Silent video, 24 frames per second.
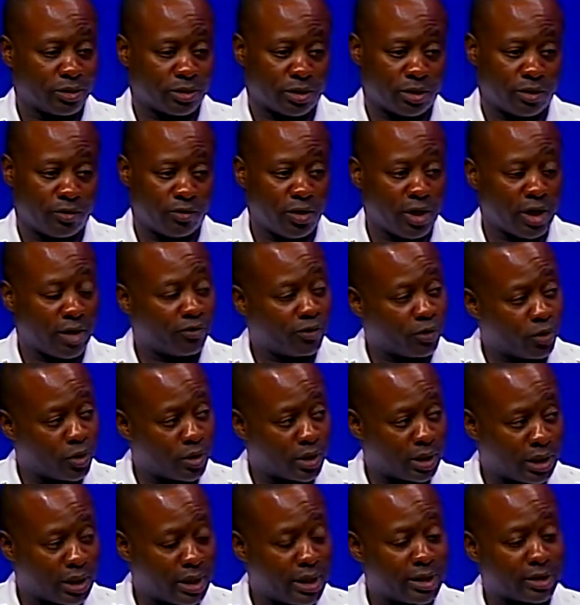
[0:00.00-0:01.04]
So if you have 4
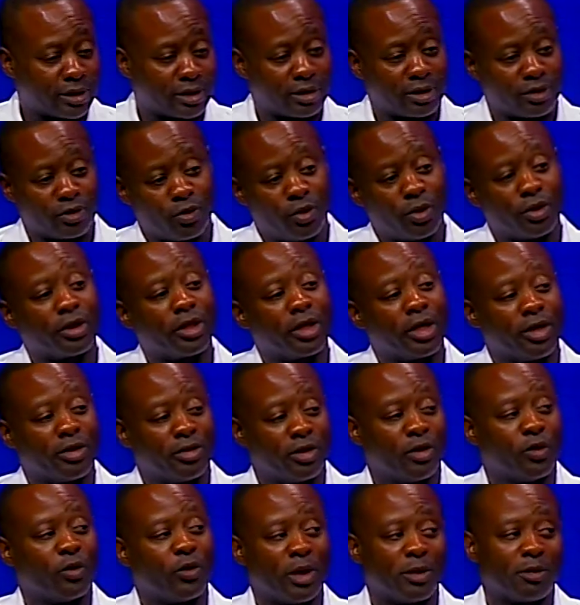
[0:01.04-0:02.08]
classes, you want to carry
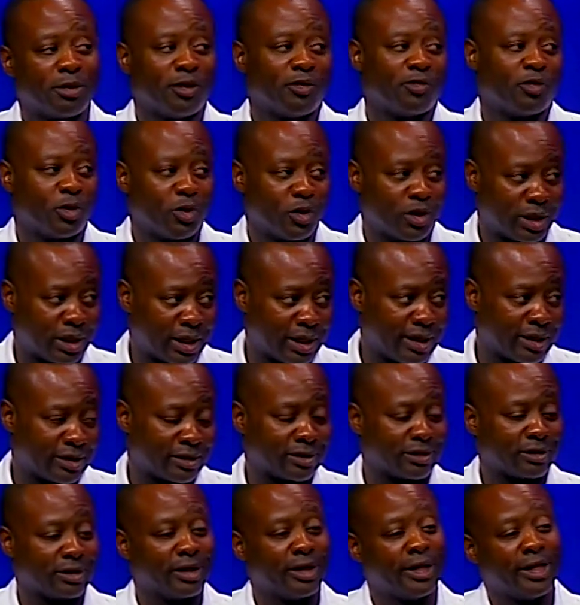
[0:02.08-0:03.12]
your weapon in 4
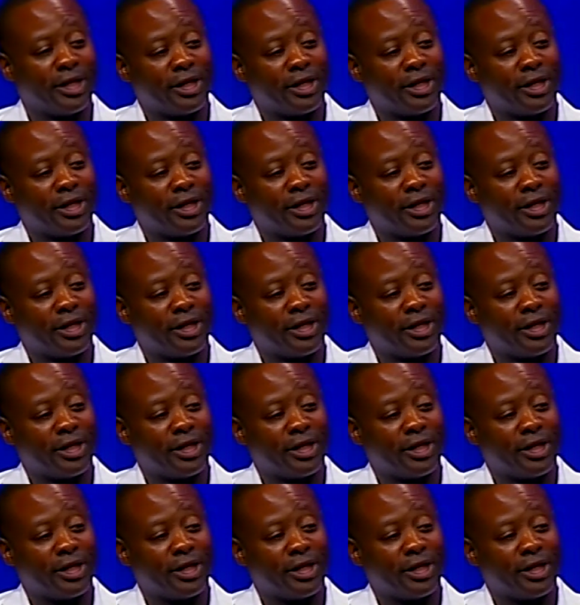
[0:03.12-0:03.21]
classes,